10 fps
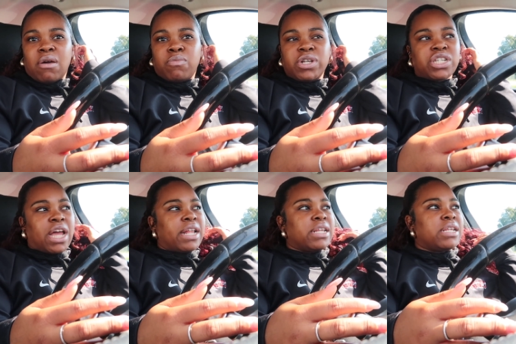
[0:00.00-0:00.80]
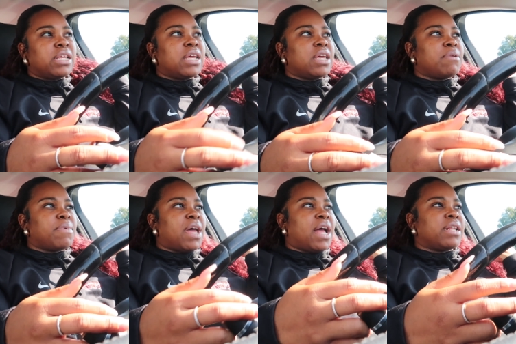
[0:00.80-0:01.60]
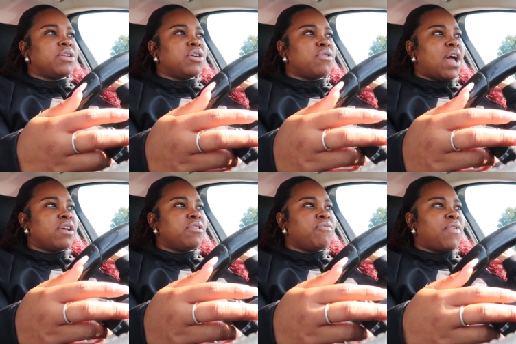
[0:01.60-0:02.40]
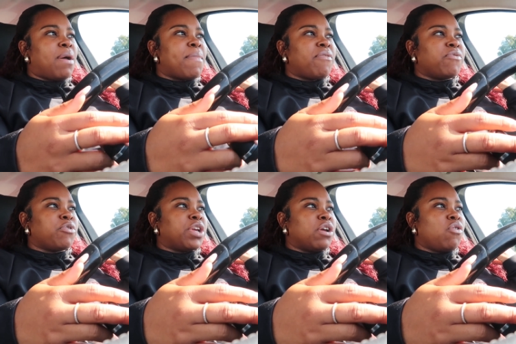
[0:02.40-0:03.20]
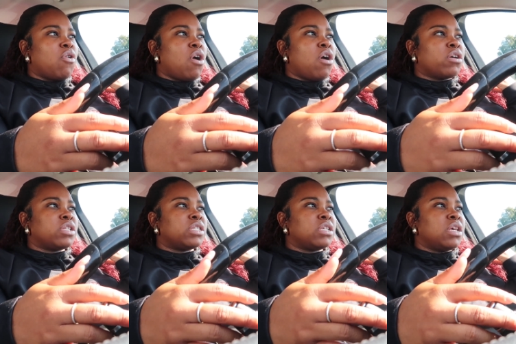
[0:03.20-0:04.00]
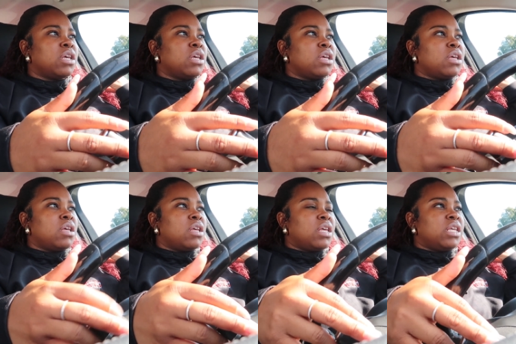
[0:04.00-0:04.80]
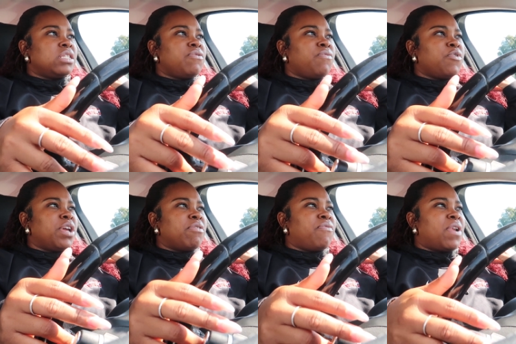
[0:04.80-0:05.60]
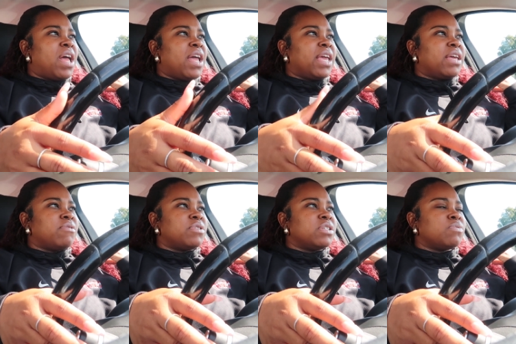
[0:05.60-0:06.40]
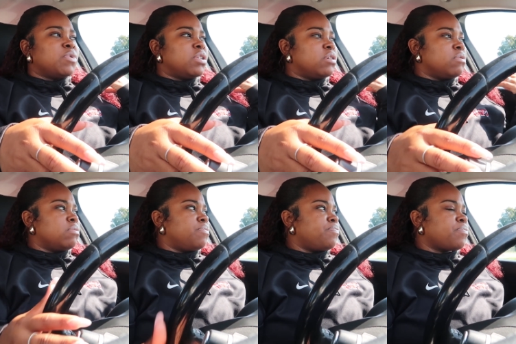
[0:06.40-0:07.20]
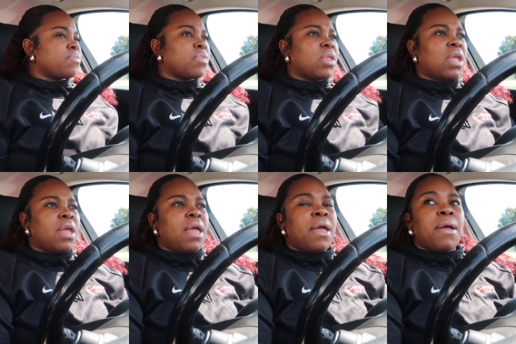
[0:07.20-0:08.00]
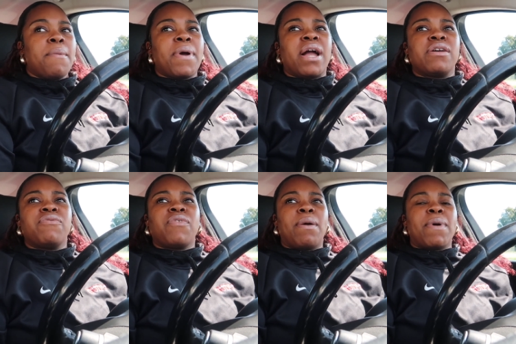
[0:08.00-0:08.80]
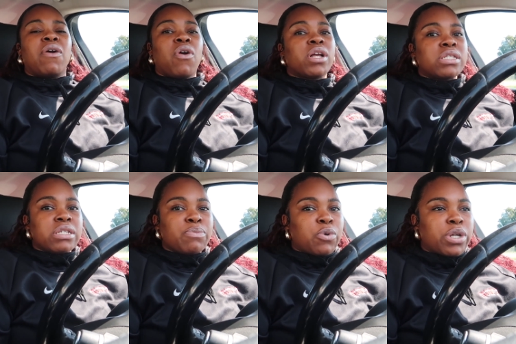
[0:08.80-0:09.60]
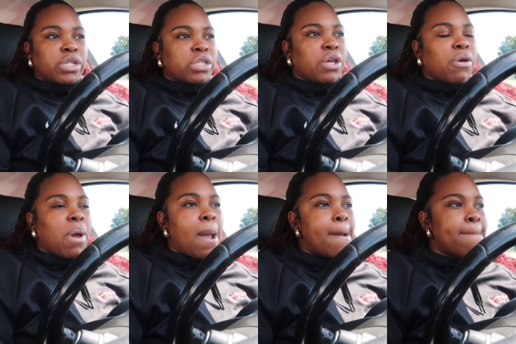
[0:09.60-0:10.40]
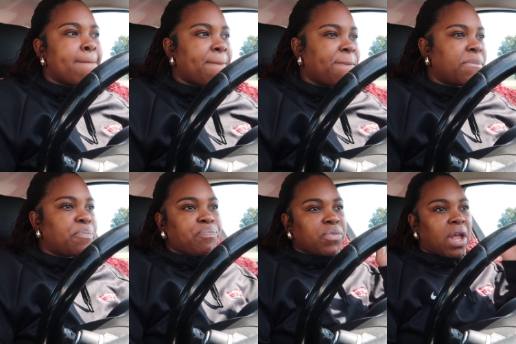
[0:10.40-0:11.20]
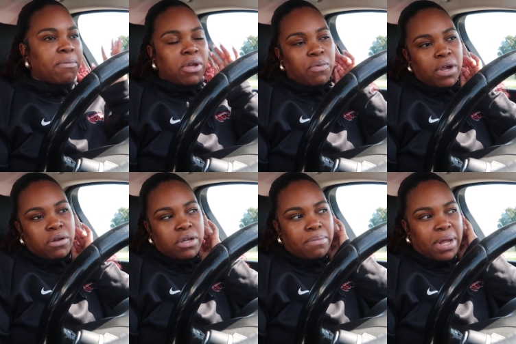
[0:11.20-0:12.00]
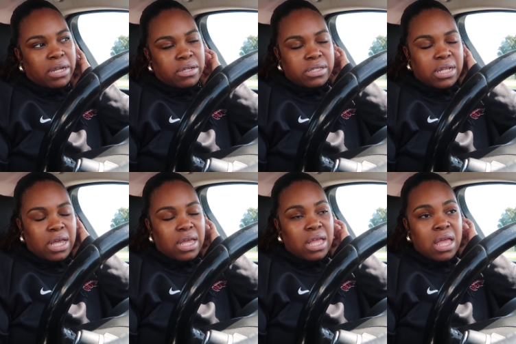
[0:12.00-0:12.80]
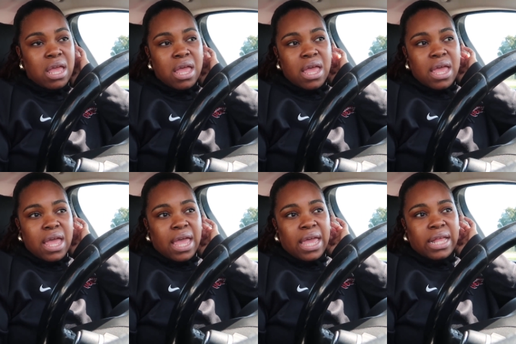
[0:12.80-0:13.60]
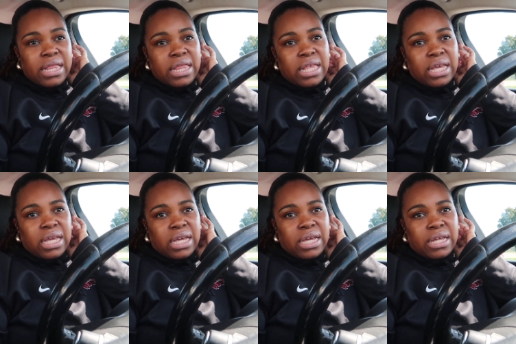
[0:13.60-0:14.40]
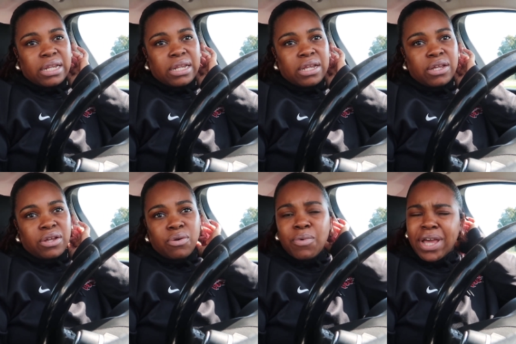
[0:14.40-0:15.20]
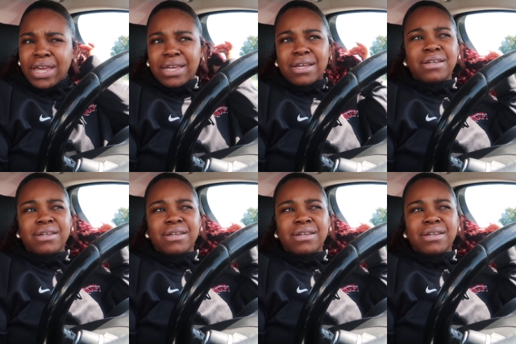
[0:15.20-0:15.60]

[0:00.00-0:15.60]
i wish i did but i don't i couldn't find my freaking crocs it's a freaking flying ant on this window but i couldn't find my crocs this morning so i'm getting ready to go get my nails done and then wait